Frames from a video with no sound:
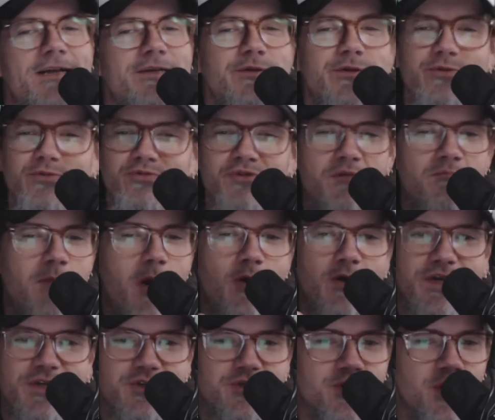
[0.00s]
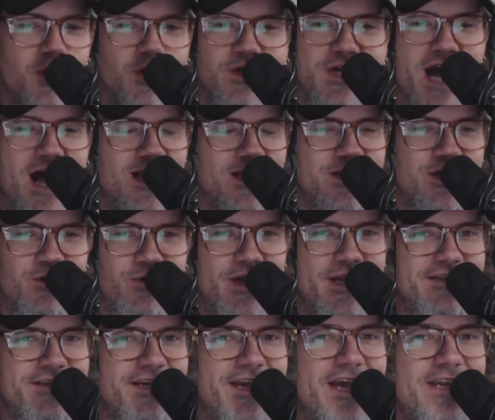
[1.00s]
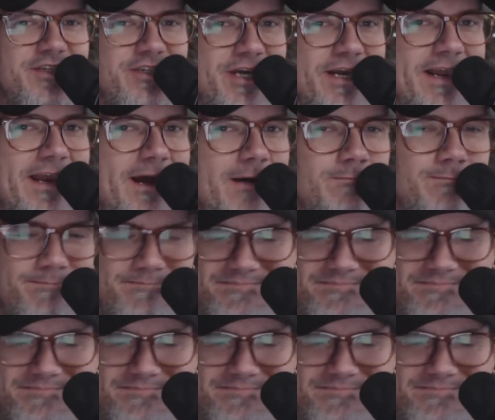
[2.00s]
Remote Control. Colin Quinn, you got to check it out.